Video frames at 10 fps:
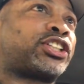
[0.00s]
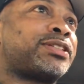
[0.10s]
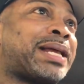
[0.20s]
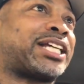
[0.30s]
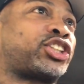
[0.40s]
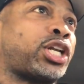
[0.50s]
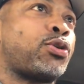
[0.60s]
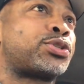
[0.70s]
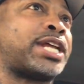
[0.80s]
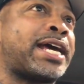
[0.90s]
It seems like it
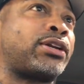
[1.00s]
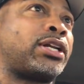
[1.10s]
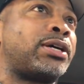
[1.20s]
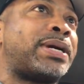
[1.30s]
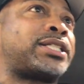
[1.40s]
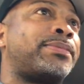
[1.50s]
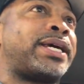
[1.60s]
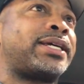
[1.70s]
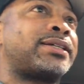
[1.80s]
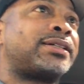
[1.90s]
slows down a little bit to
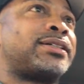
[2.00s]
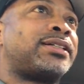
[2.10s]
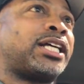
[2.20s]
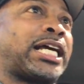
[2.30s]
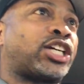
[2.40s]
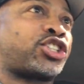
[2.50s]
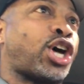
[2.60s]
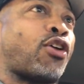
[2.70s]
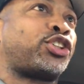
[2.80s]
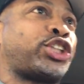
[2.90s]
me, like a
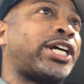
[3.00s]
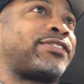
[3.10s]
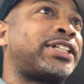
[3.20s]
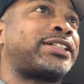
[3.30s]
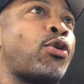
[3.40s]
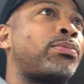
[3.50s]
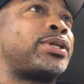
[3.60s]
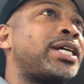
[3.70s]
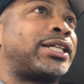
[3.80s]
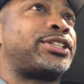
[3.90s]
soft shift. don't.
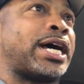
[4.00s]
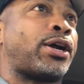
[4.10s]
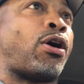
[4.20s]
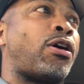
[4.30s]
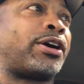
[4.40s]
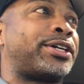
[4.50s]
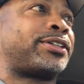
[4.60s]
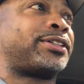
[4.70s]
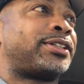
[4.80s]
It's not hard.